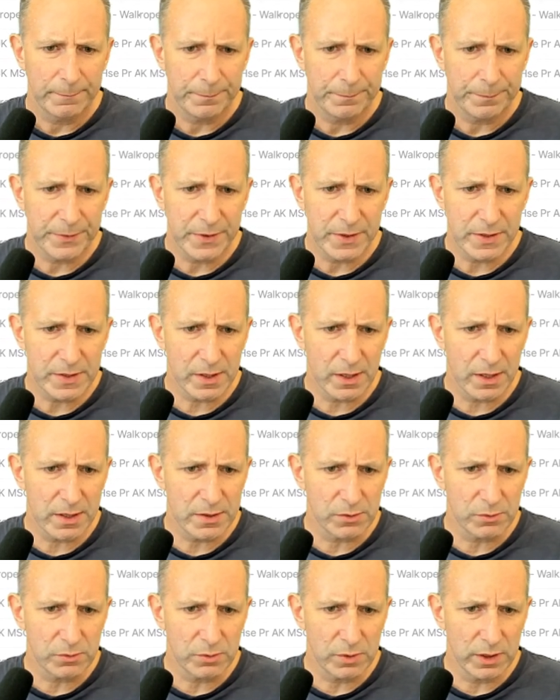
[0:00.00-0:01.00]
These guys
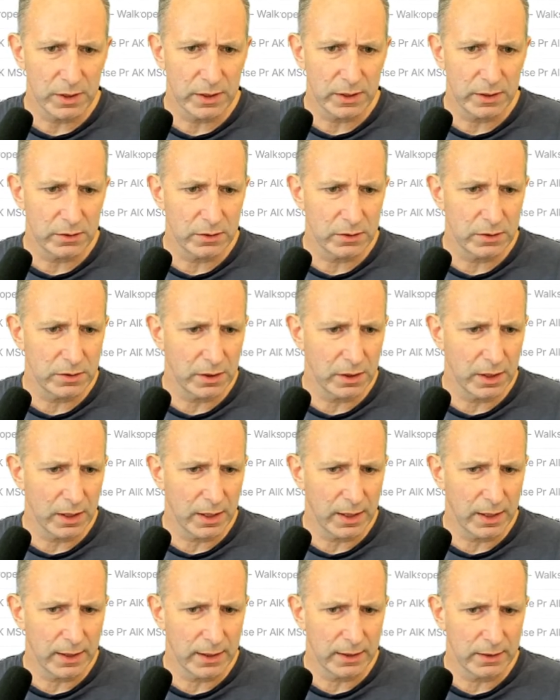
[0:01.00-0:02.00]
are really good,
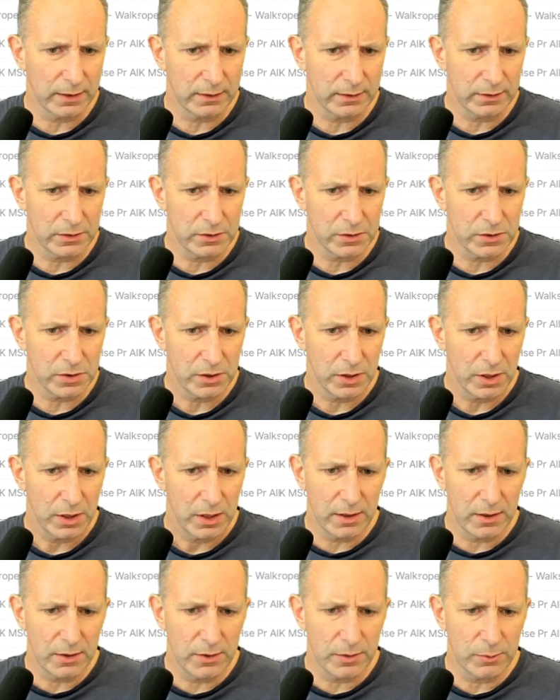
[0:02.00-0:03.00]
and
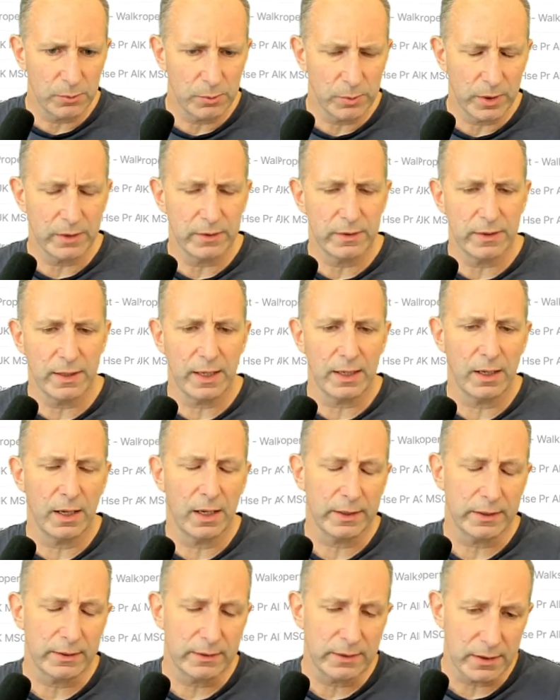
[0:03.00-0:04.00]

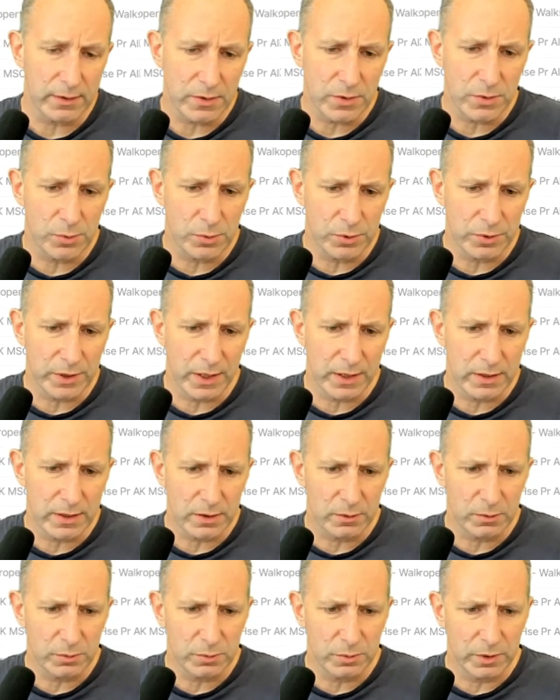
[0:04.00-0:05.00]
I get this raw
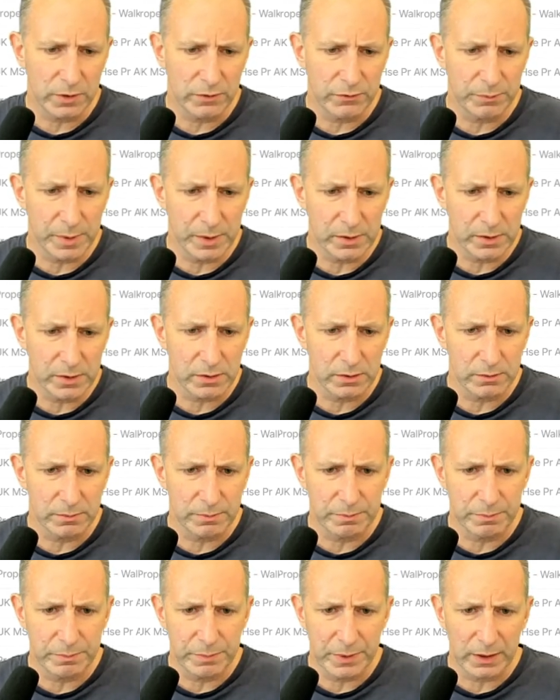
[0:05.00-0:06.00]
data. We've built a
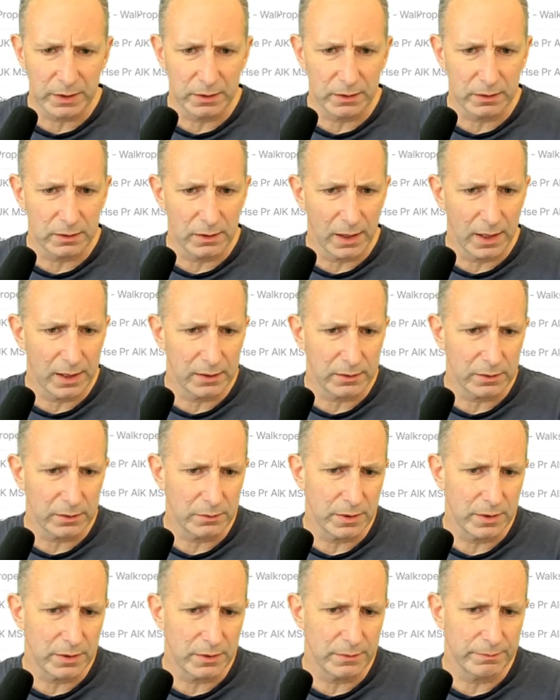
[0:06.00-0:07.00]
big
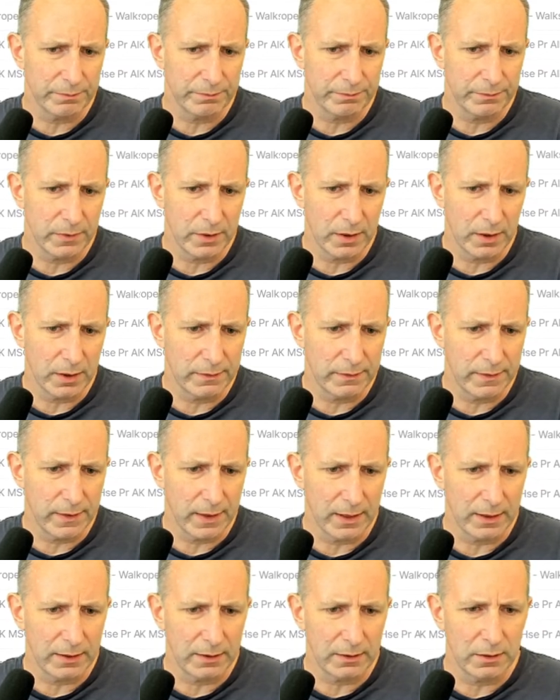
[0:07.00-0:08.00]
algorithm, and
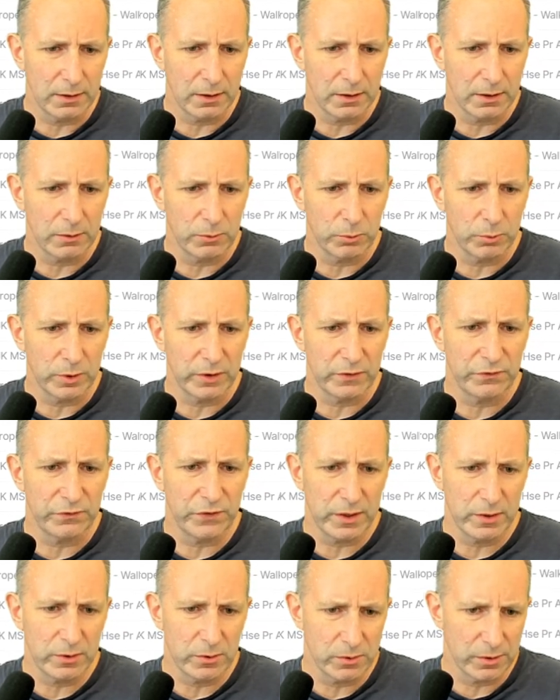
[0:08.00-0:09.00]
then we
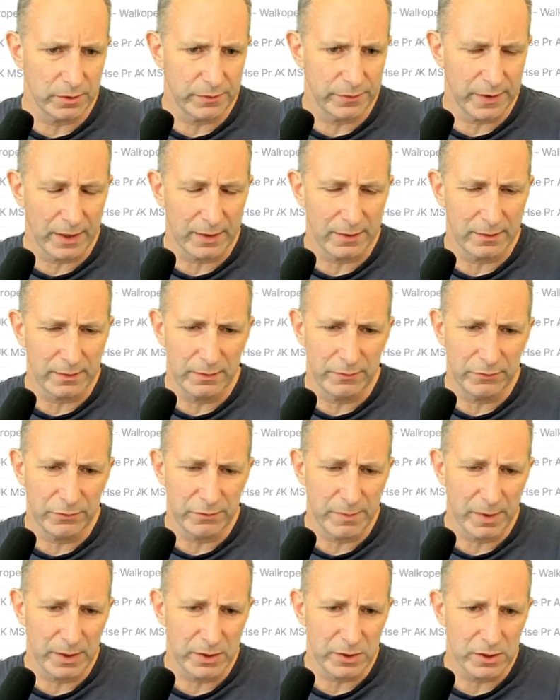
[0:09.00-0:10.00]
feed all of that
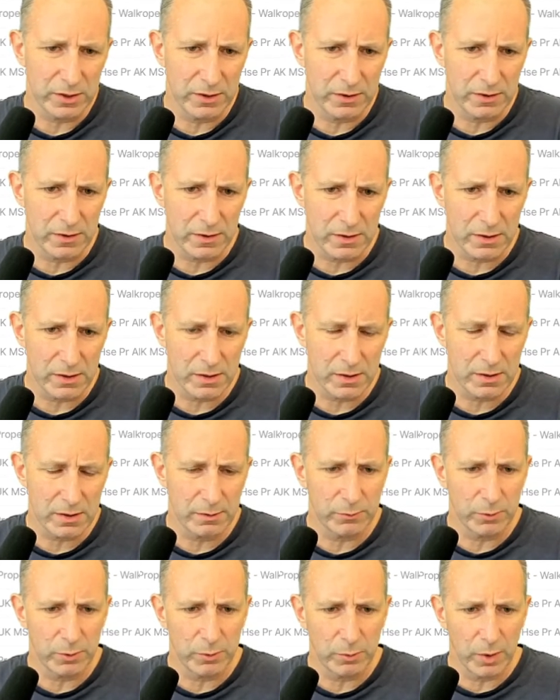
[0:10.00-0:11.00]
information into the system.
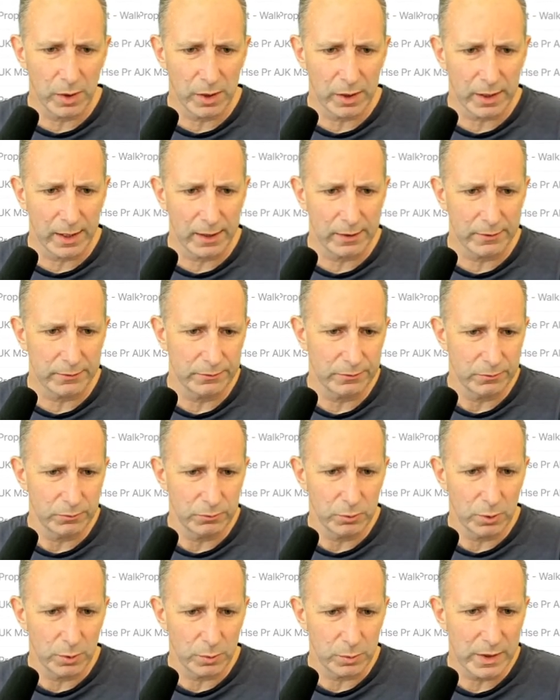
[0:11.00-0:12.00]
We work out
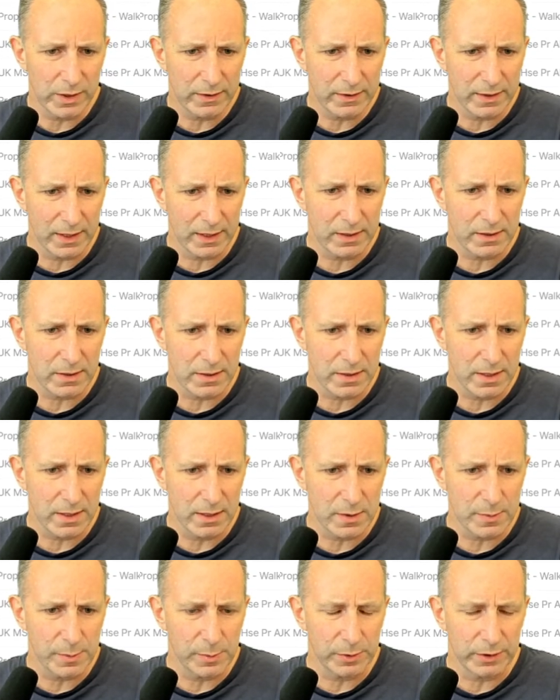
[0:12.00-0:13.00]
what we think is a
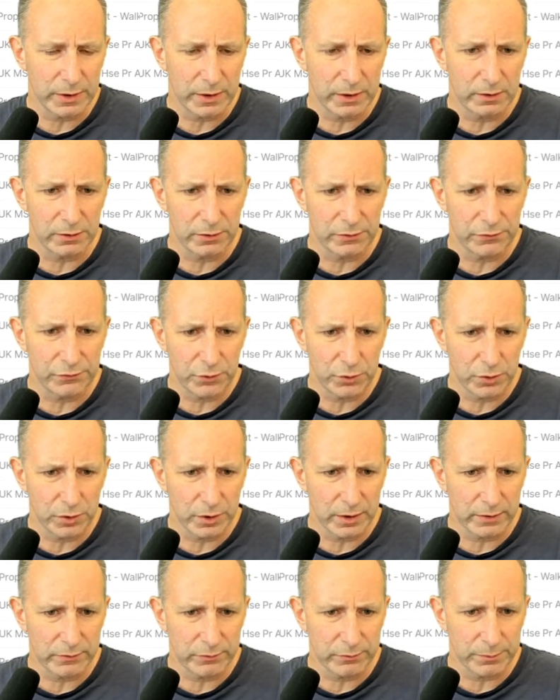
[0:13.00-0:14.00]
sensible yield for a
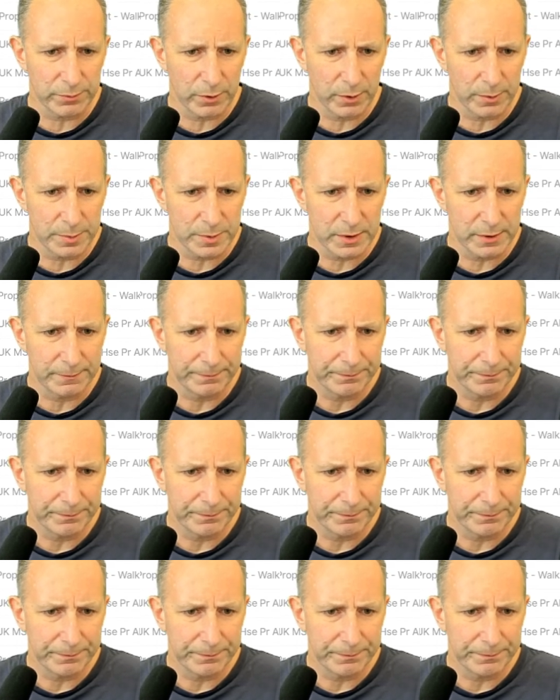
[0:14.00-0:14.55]
given property.